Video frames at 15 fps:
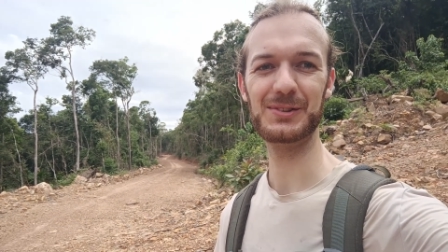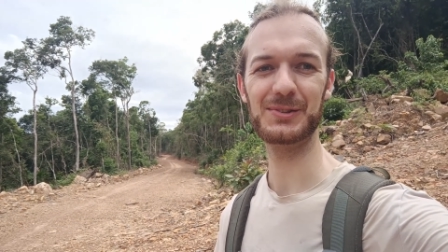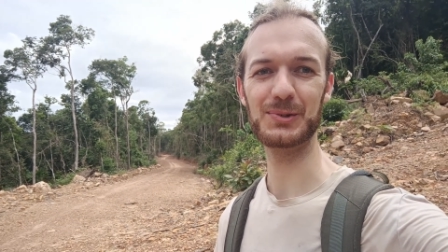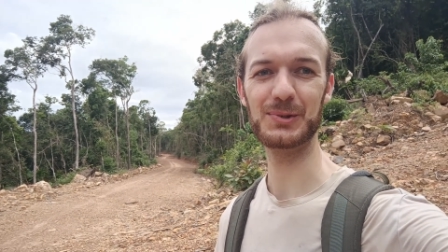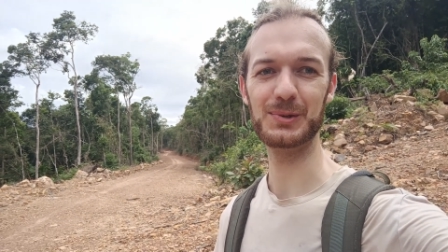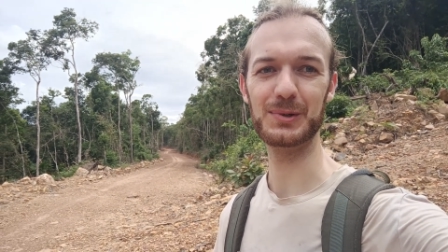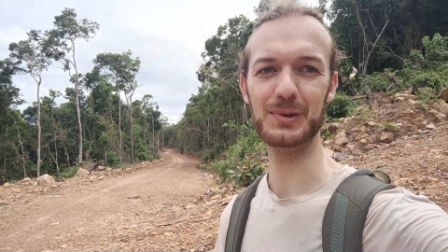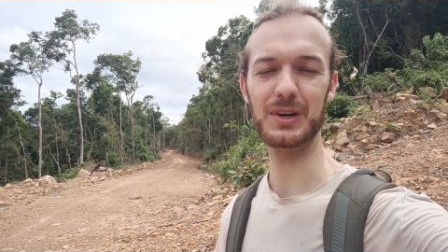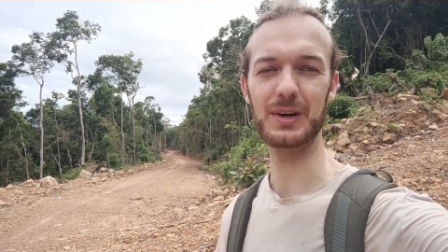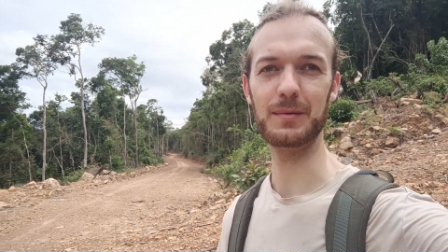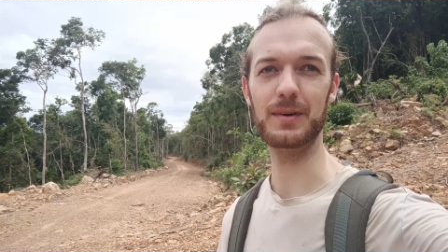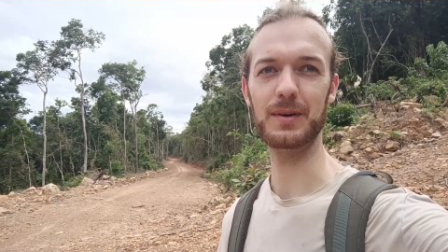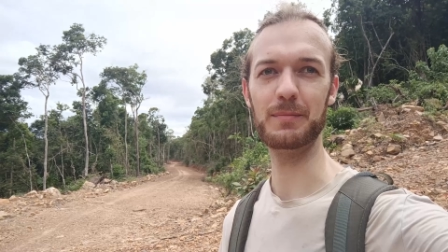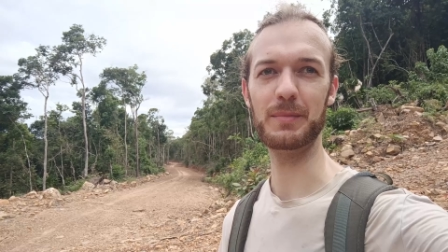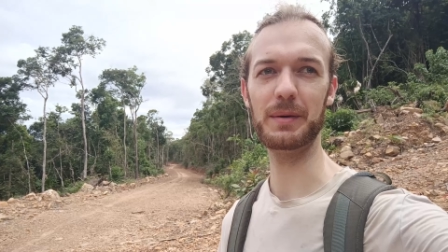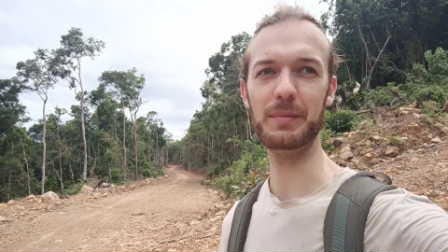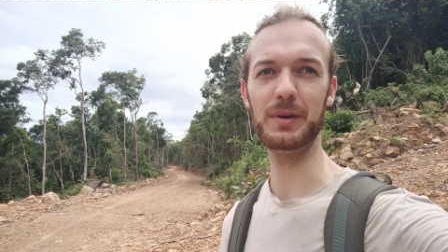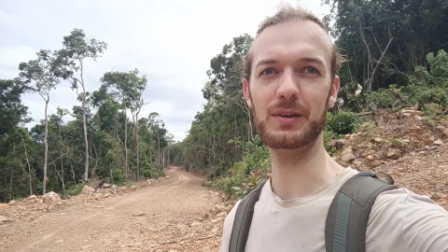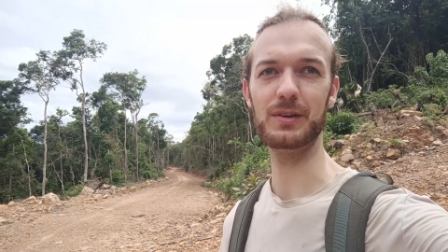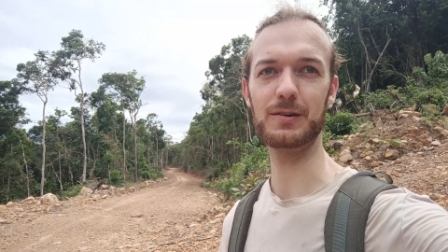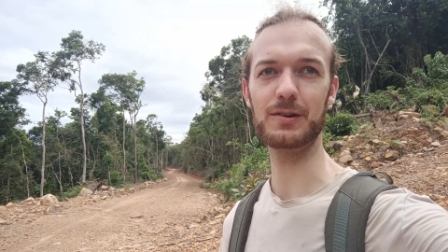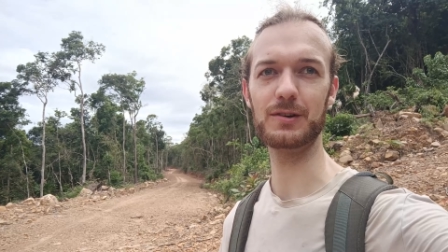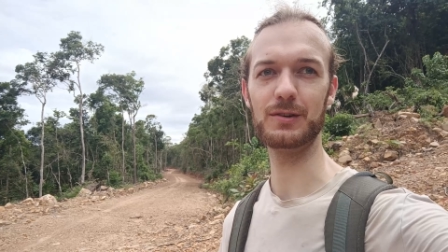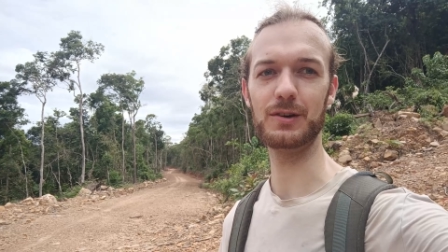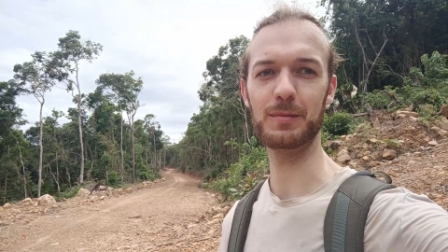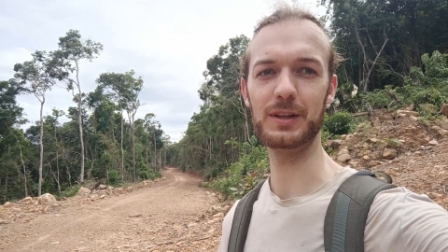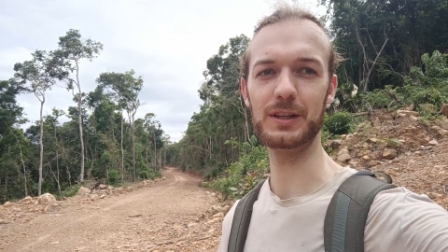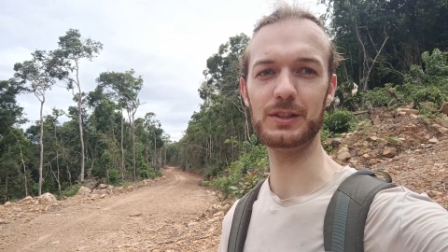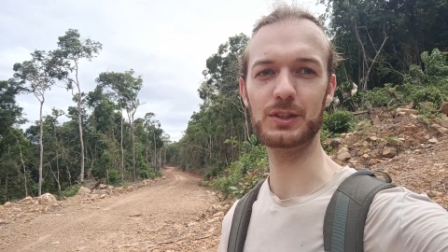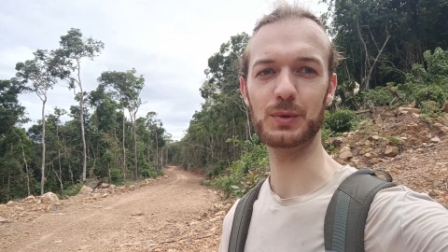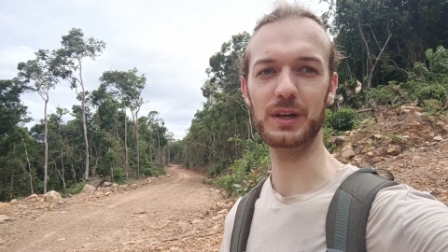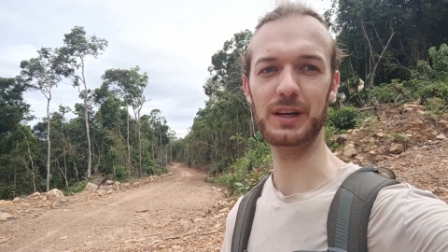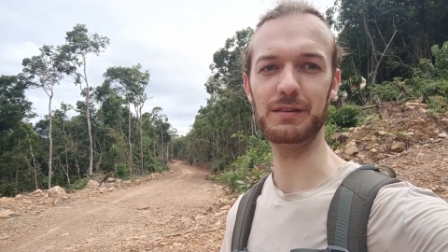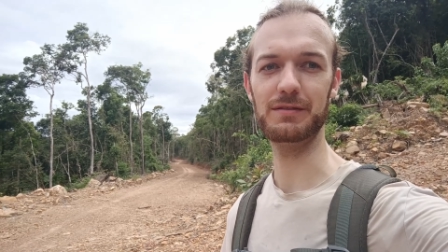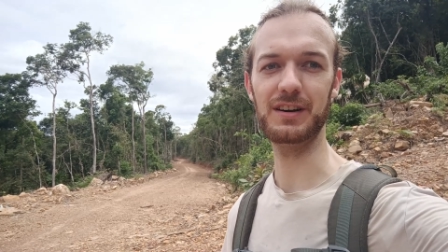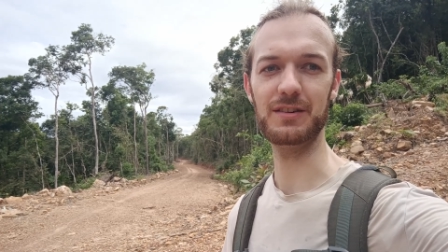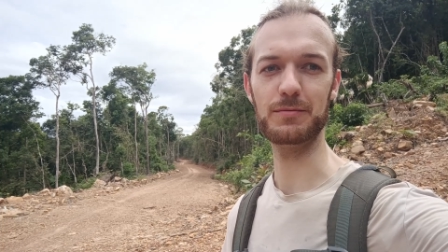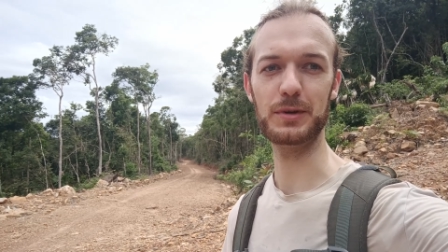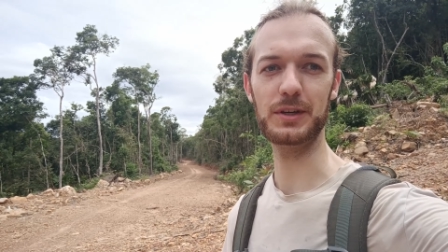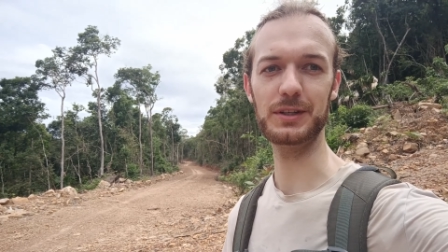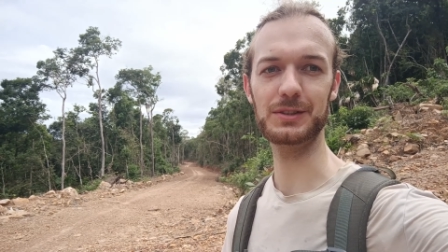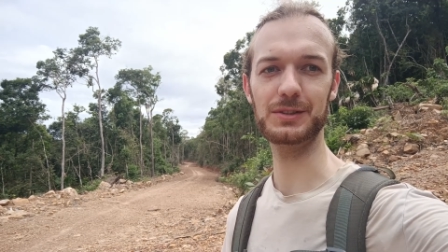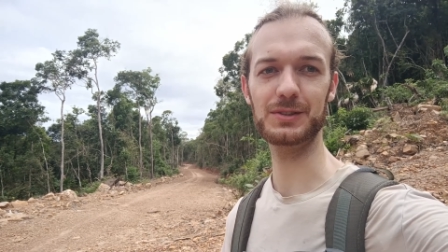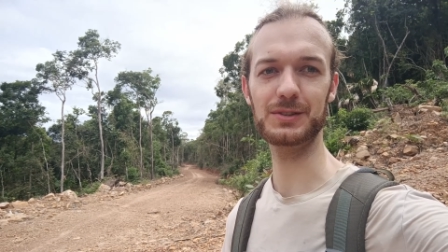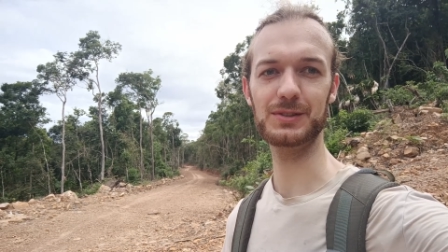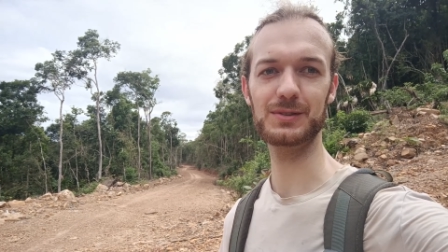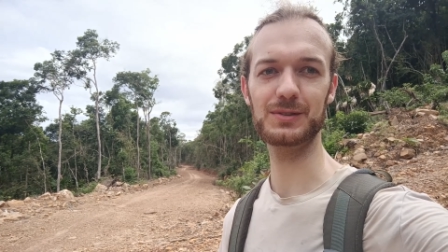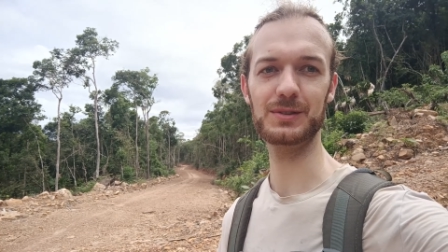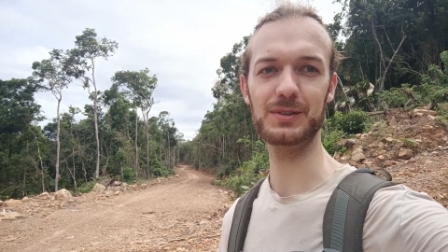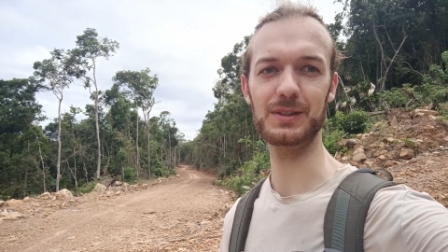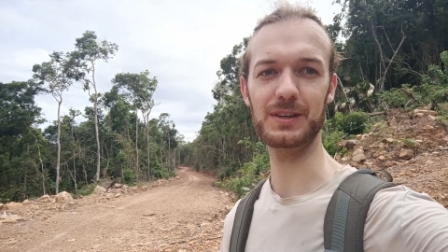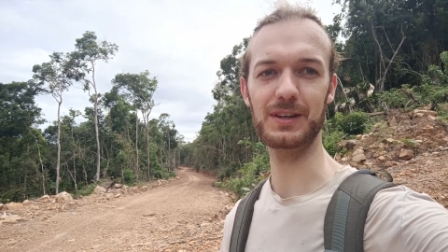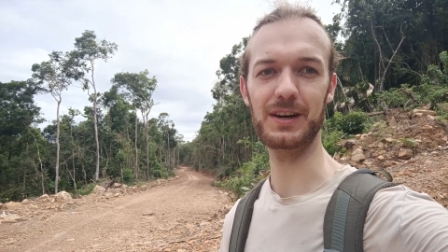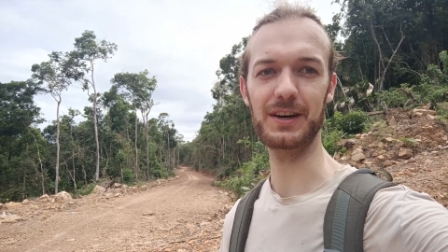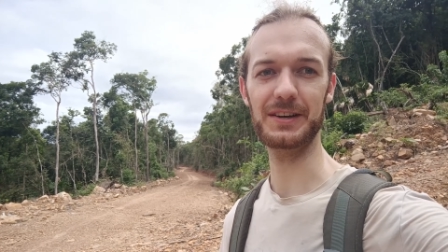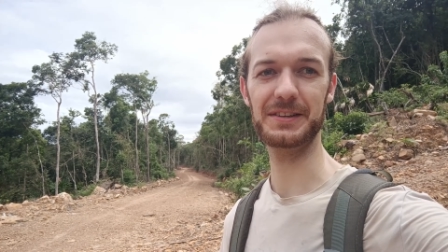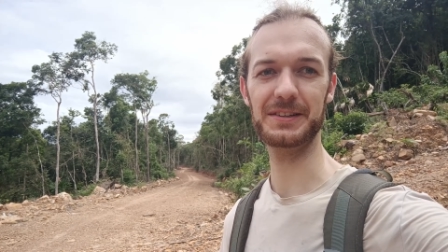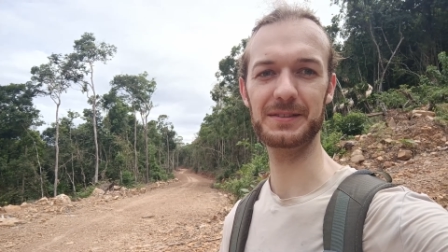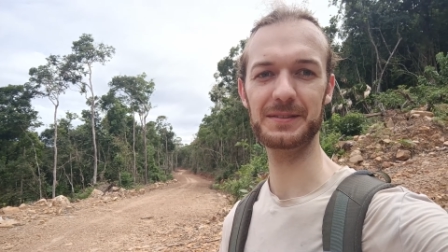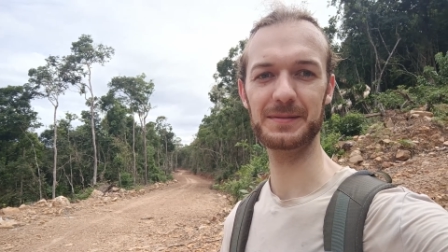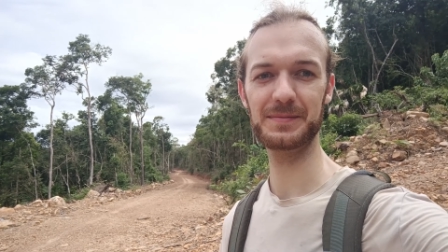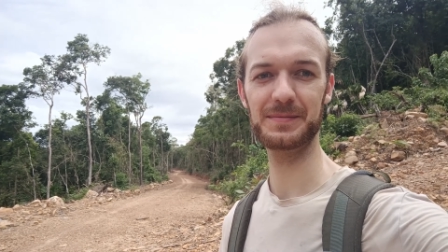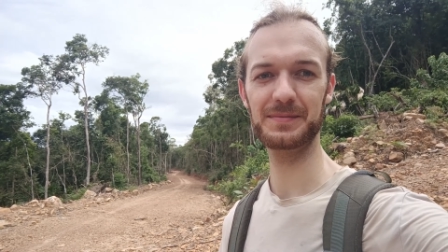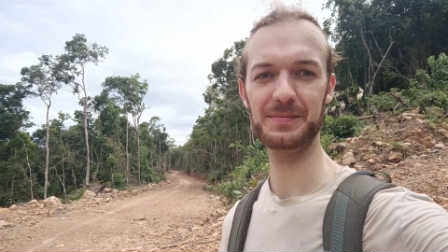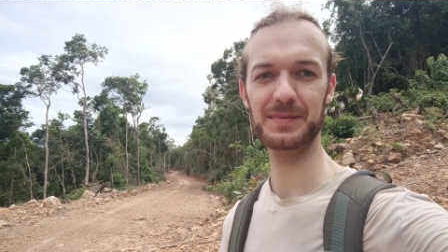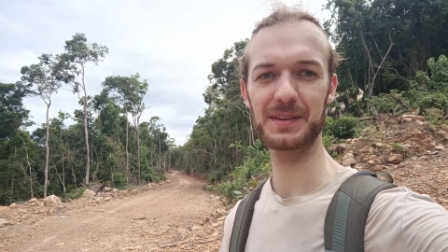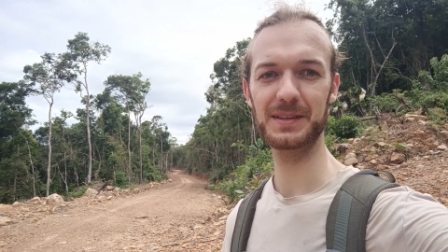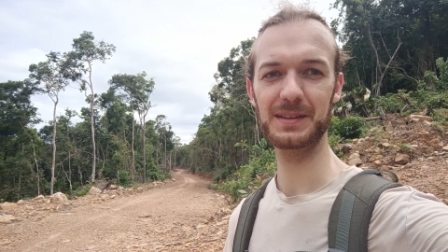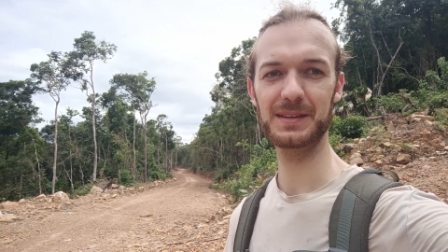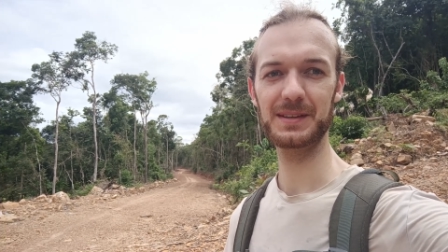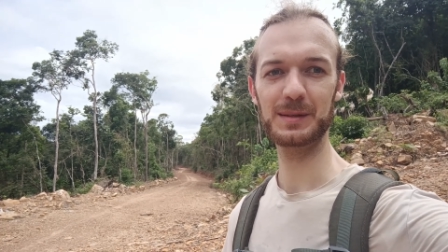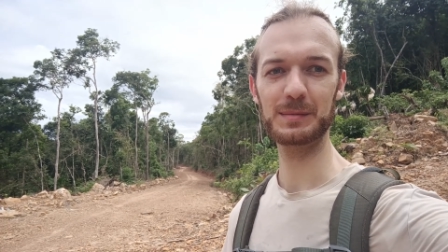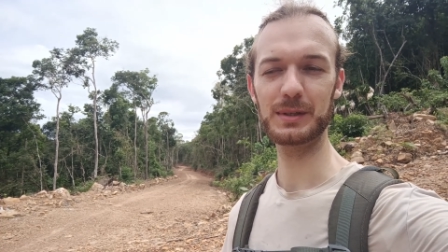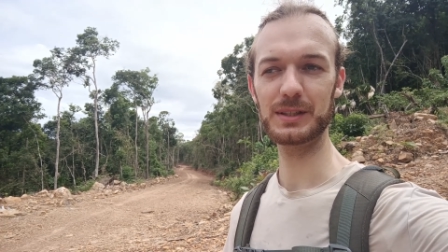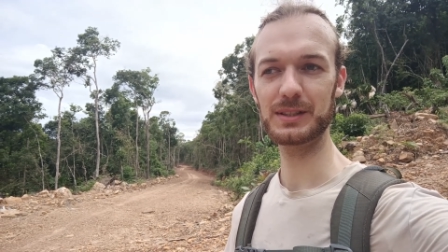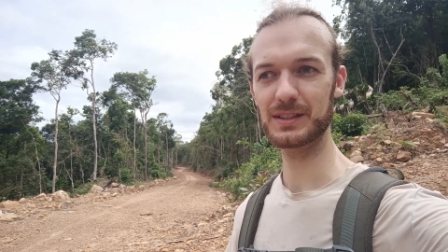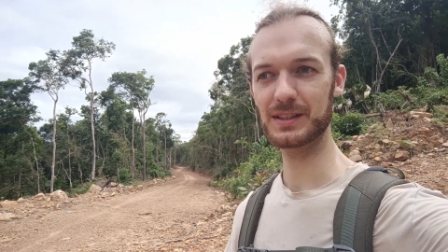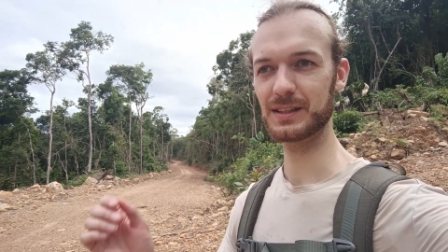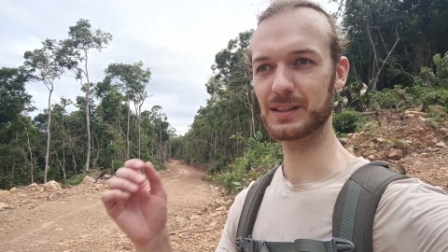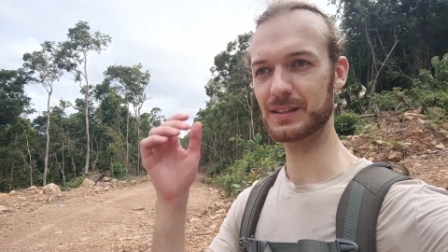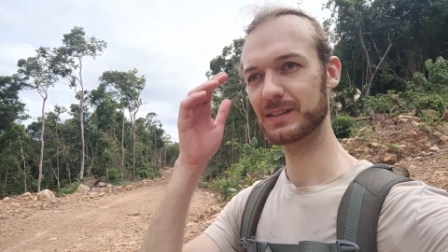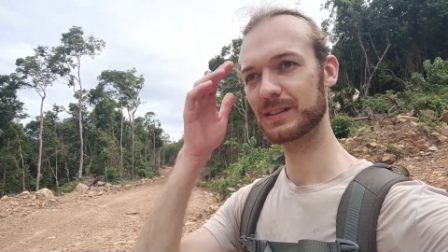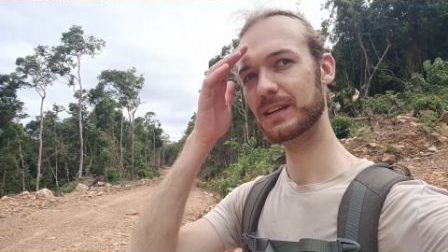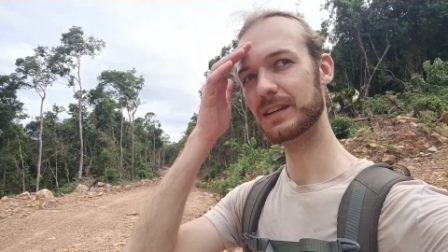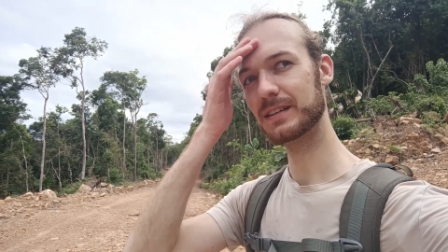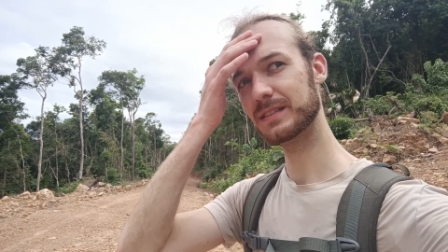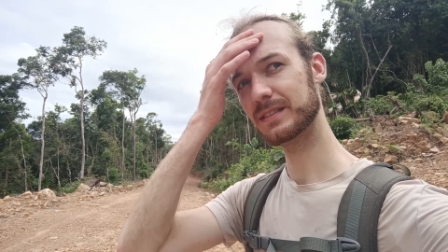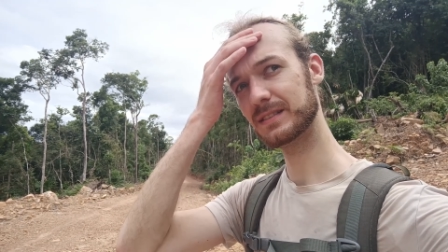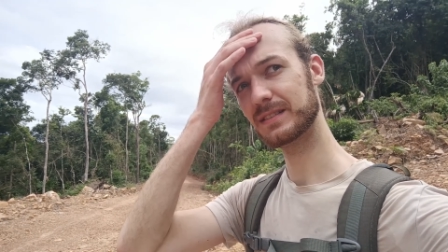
to a maybe normally 25 minutes hike. But yeah,